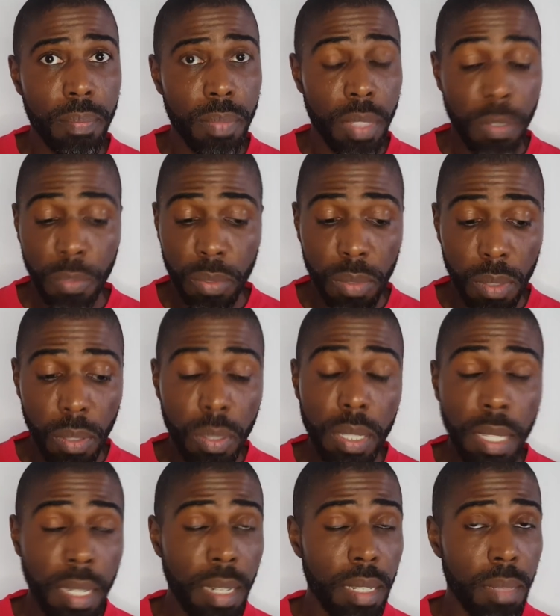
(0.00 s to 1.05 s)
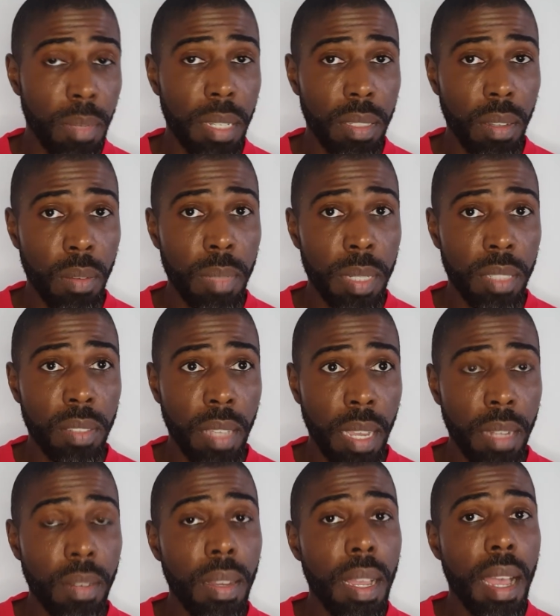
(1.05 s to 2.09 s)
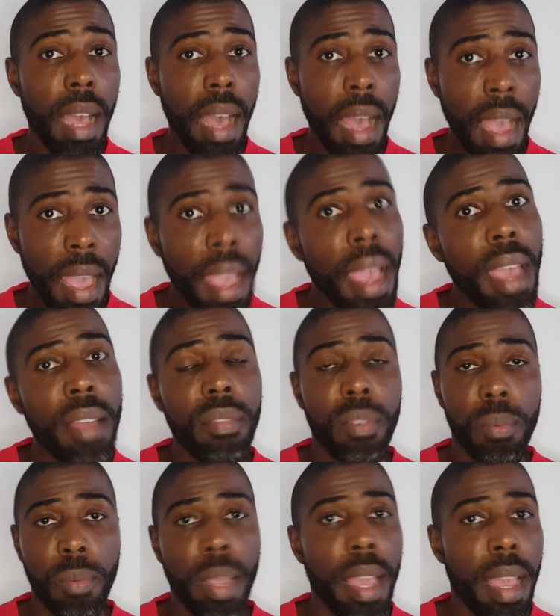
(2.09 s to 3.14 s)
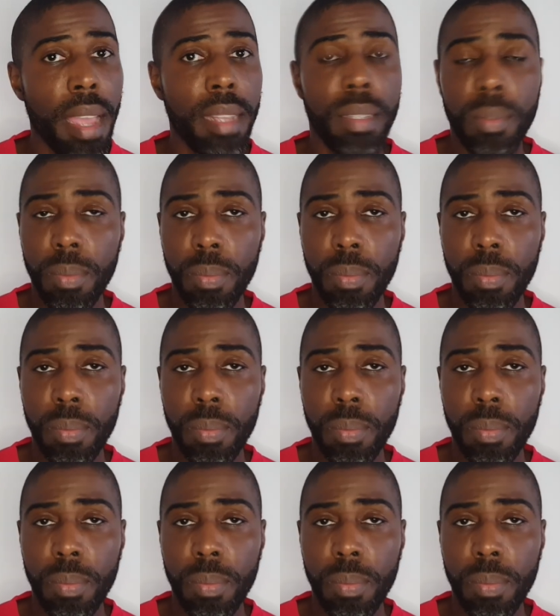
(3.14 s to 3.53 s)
If you look here in my on my channel, I have already